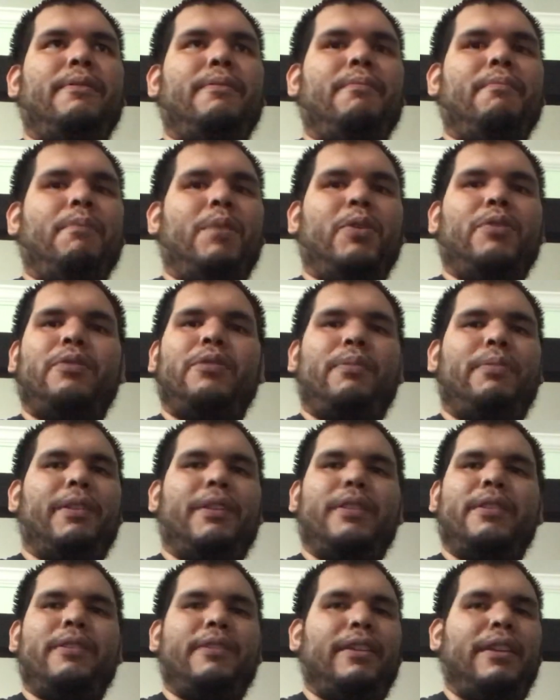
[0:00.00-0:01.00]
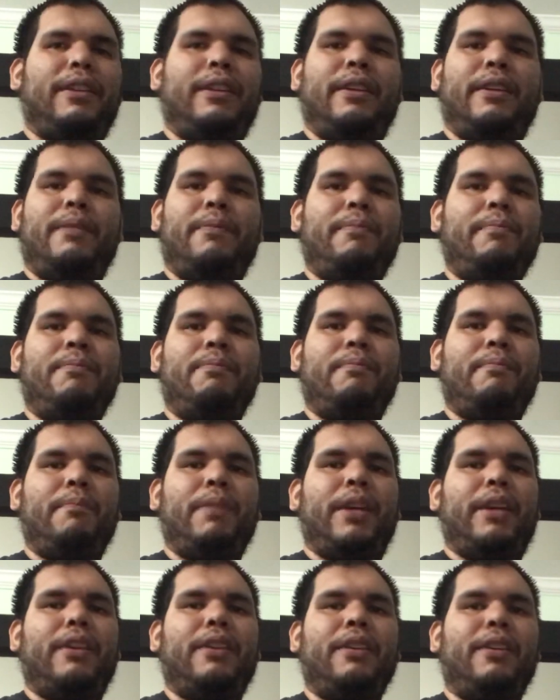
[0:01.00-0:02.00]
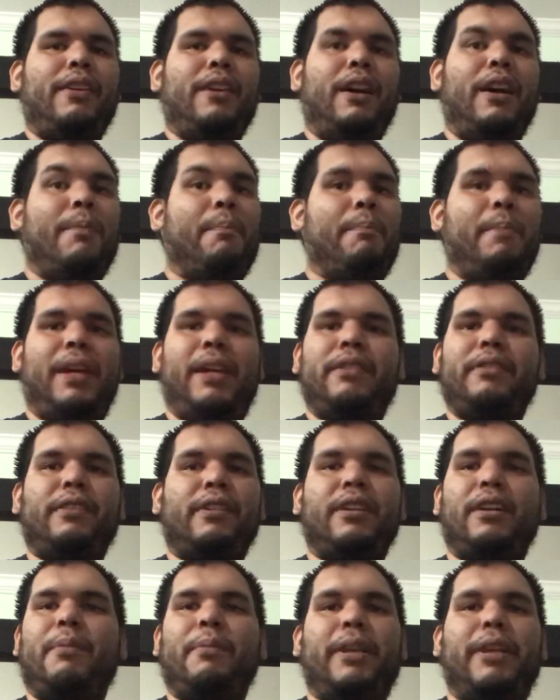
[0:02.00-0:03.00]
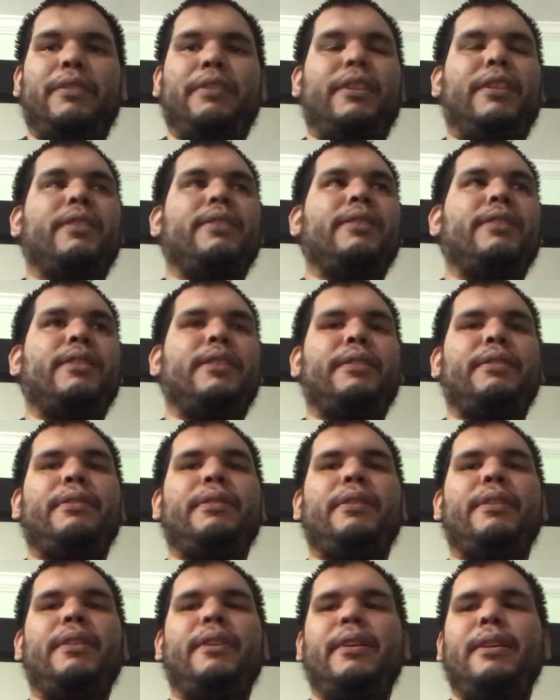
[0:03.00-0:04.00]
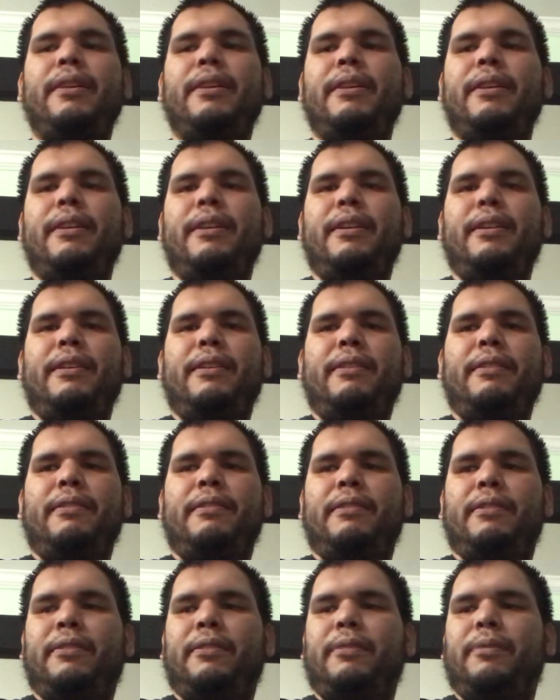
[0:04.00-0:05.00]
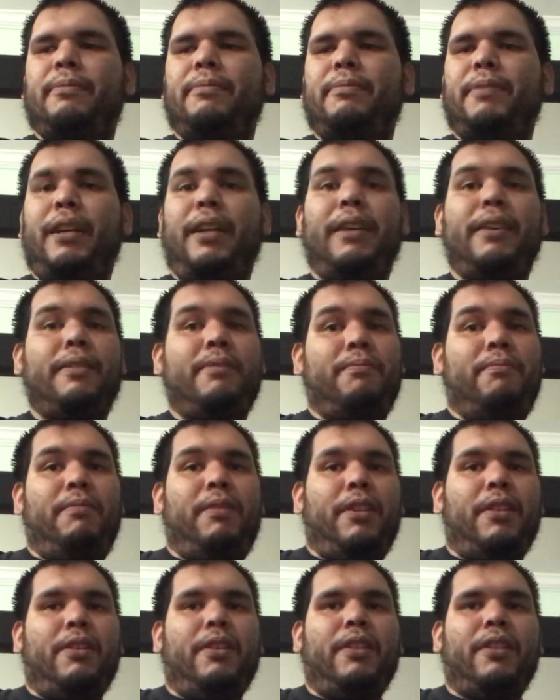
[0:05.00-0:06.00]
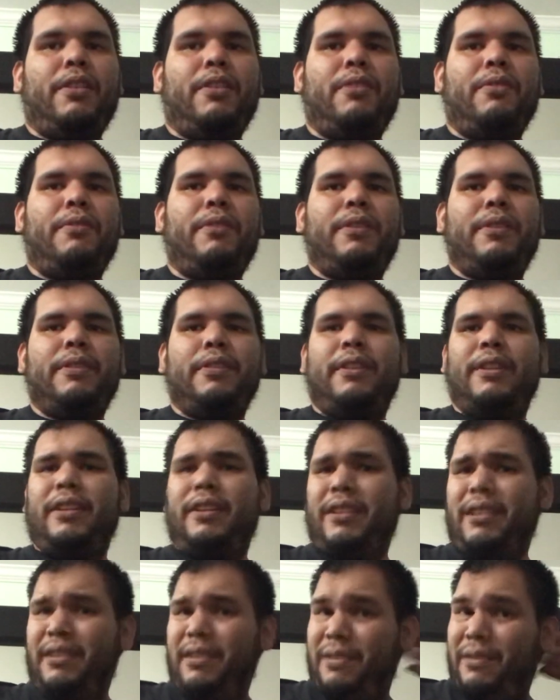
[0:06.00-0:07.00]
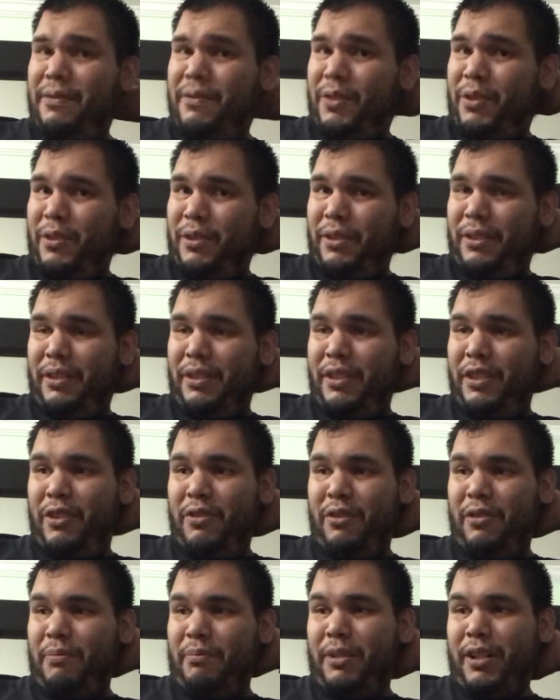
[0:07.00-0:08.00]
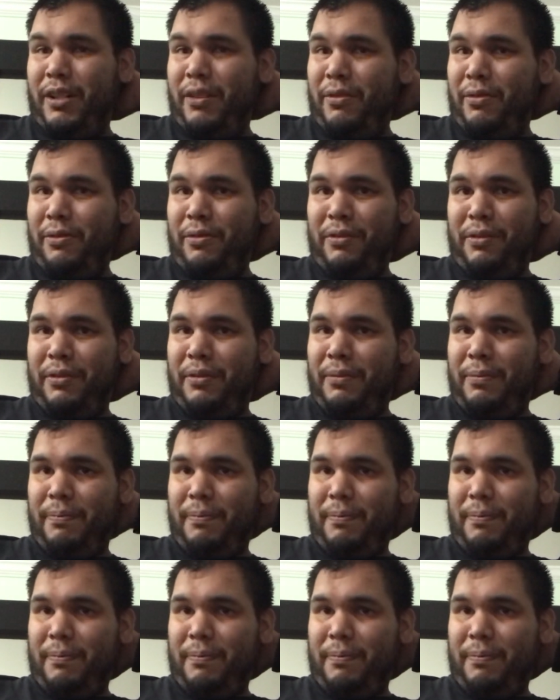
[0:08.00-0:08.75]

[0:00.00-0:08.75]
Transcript: mostly because they make amazing guitars. So, and you can always, and of course the newer models